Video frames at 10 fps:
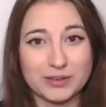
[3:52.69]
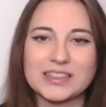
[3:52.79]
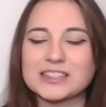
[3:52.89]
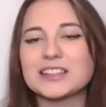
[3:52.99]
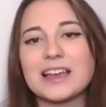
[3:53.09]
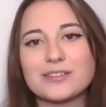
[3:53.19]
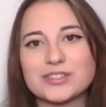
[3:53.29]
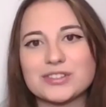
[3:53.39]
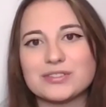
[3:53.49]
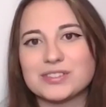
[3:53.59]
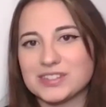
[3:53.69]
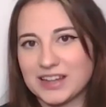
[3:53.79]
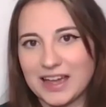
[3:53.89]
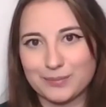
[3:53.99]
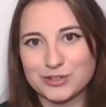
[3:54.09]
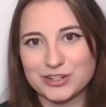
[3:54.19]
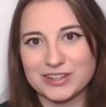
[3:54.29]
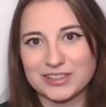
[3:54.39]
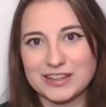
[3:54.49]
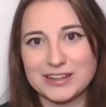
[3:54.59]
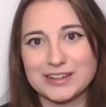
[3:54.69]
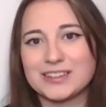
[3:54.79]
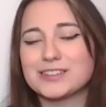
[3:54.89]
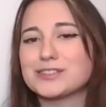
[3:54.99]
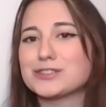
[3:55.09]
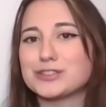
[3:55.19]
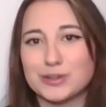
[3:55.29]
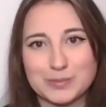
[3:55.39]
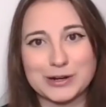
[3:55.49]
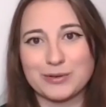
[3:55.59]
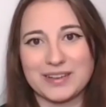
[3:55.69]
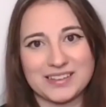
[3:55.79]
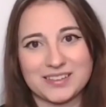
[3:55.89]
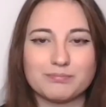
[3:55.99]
This allows you to capture a lead super quick.